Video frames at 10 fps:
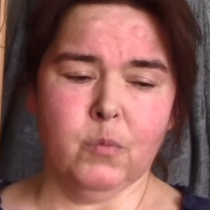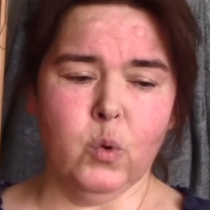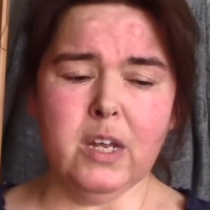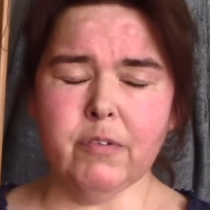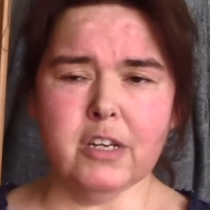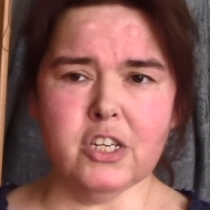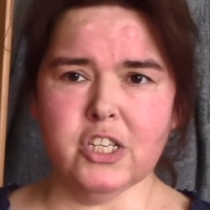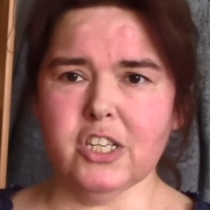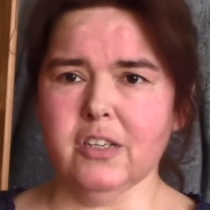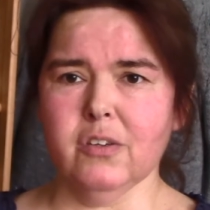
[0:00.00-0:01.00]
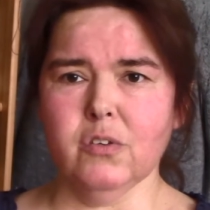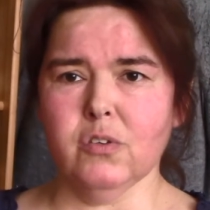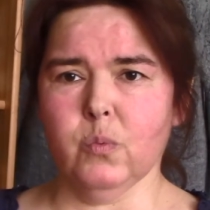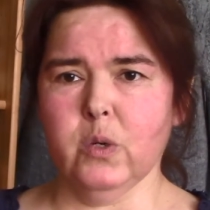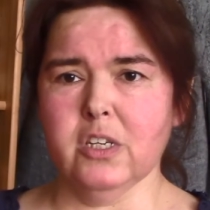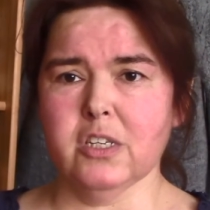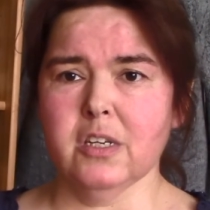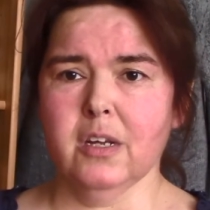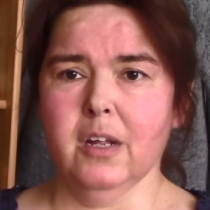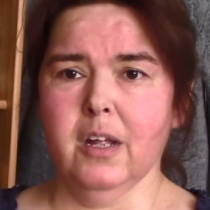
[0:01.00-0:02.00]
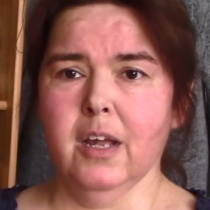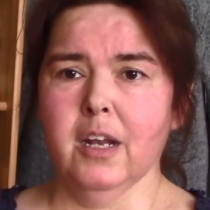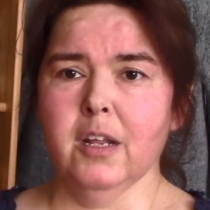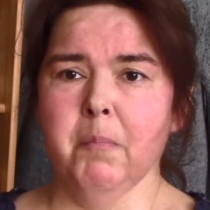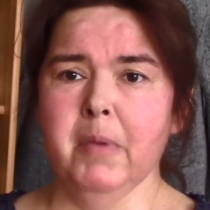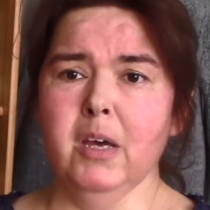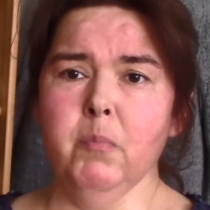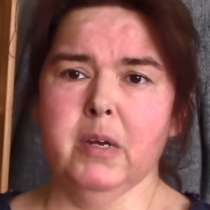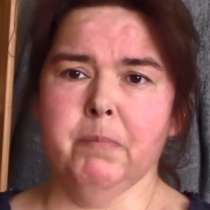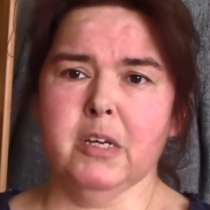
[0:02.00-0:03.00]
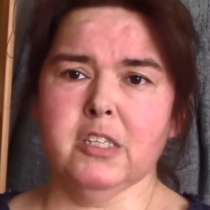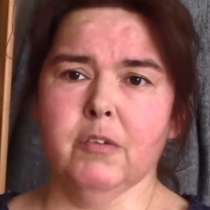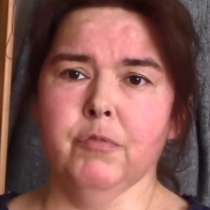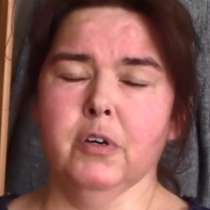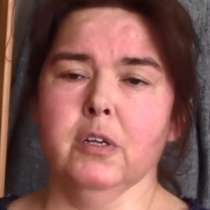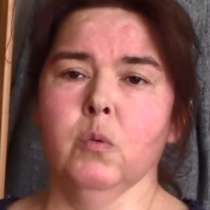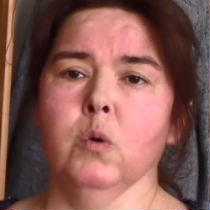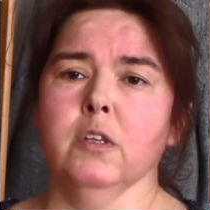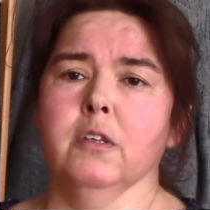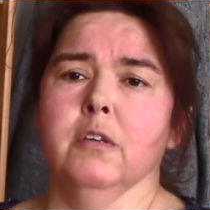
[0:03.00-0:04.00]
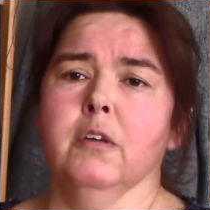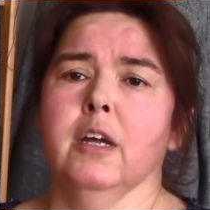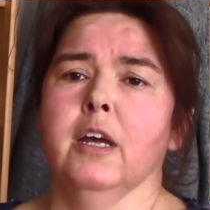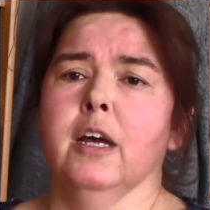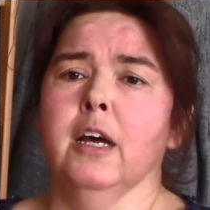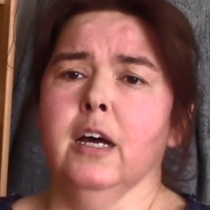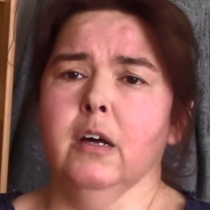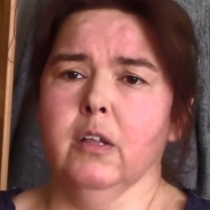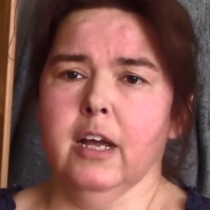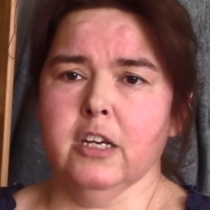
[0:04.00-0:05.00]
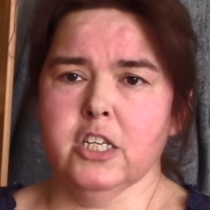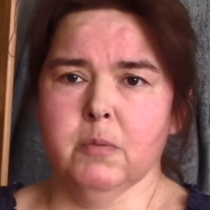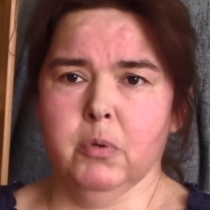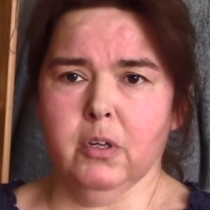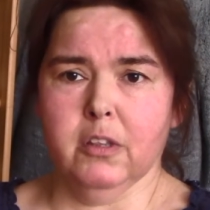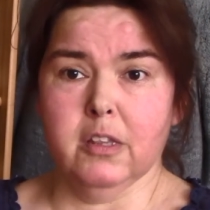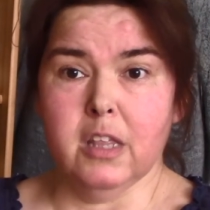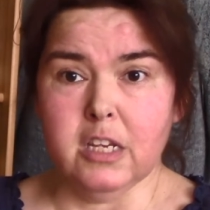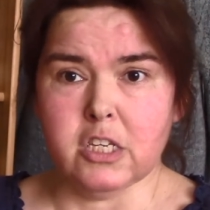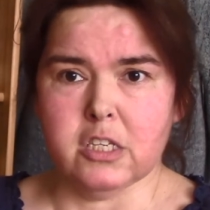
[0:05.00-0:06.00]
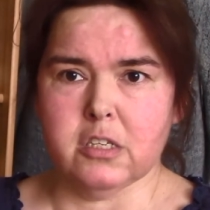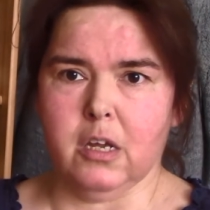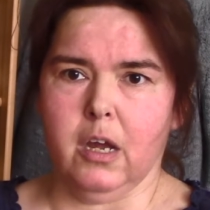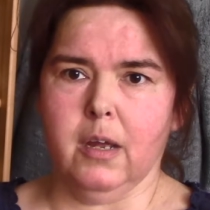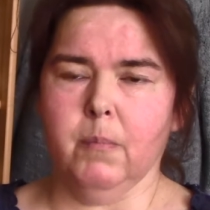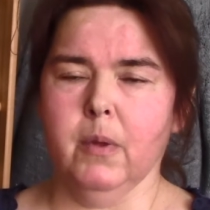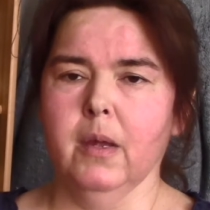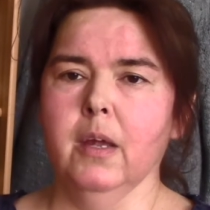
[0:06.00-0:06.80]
weaving shuttles, which the mailman must have thought, what the hell has she bought this time?